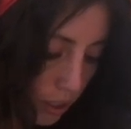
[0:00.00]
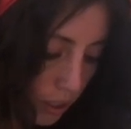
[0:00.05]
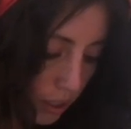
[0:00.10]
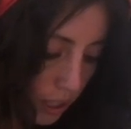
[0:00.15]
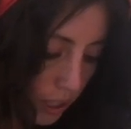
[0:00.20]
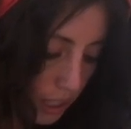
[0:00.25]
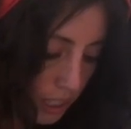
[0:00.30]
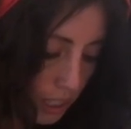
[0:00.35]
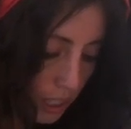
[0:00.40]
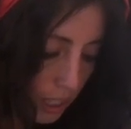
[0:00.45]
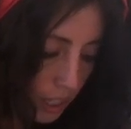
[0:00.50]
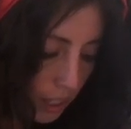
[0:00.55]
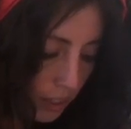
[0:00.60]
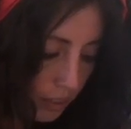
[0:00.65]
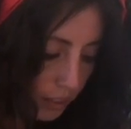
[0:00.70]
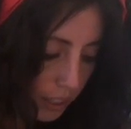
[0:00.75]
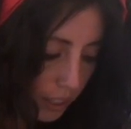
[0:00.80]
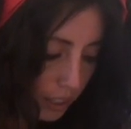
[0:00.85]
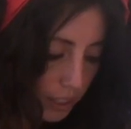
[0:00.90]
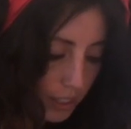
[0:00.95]
it's kind of
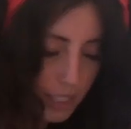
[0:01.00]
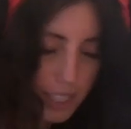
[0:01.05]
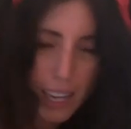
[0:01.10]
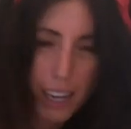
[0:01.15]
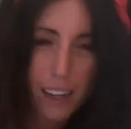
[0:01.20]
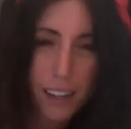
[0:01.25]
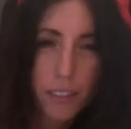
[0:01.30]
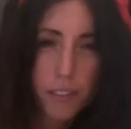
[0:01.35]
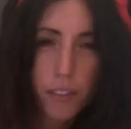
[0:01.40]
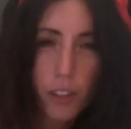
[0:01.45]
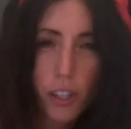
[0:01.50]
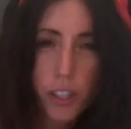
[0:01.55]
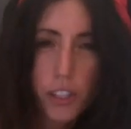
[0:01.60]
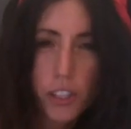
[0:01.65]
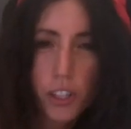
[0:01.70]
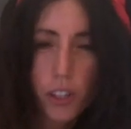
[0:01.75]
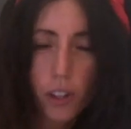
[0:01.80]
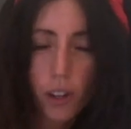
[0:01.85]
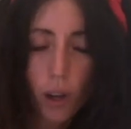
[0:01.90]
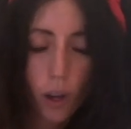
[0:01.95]
like a dark
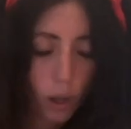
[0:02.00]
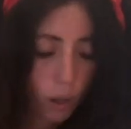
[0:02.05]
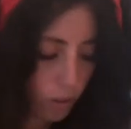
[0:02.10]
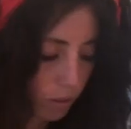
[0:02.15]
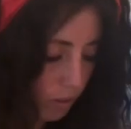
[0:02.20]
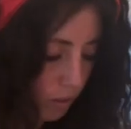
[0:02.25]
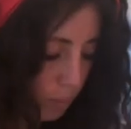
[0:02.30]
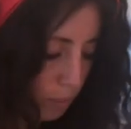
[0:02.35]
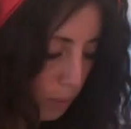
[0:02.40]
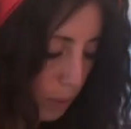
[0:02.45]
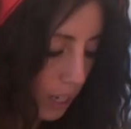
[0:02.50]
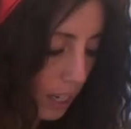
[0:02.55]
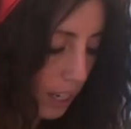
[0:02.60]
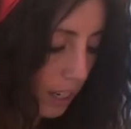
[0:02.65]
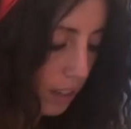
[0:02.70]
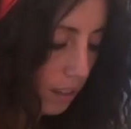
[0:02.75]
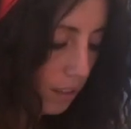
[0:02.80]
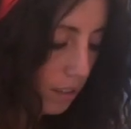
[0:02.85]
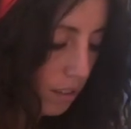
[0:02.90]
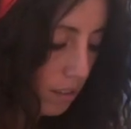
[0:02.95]
version of
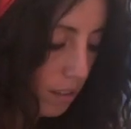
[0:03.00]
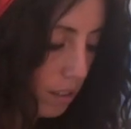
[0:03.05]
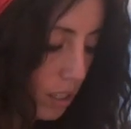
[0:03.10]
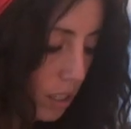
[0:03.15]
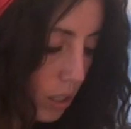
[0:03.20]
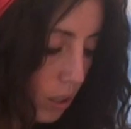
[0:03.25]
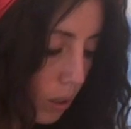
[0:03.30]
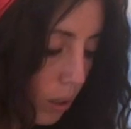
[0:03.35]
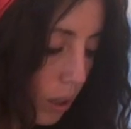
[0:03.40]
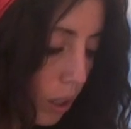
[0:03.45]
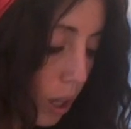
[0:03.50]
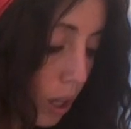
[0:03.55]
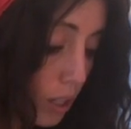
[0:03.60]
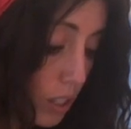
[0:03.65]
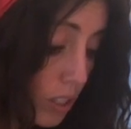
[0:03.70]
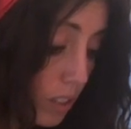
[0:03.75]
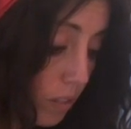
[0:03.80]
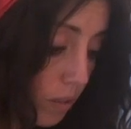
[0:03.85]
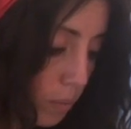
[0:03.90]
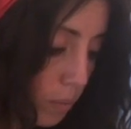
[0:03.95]
brown. So lots of